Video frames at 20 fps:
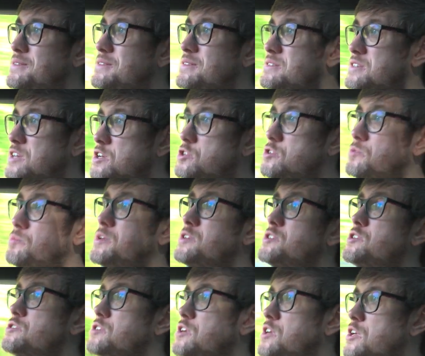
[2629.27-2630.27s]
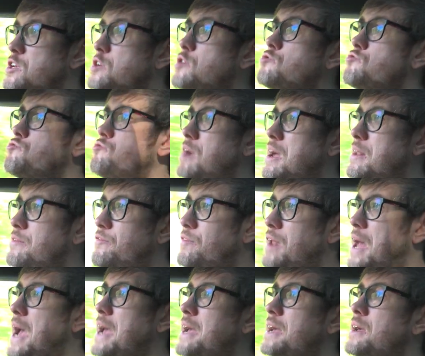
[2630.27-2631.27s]
decision, which is a huge red
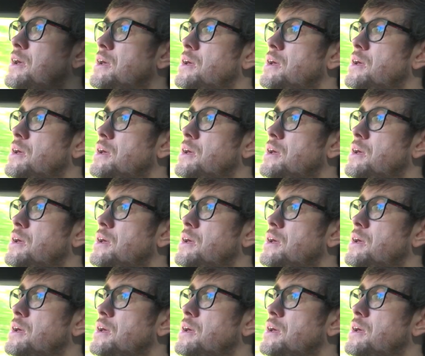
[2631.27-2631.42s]
flag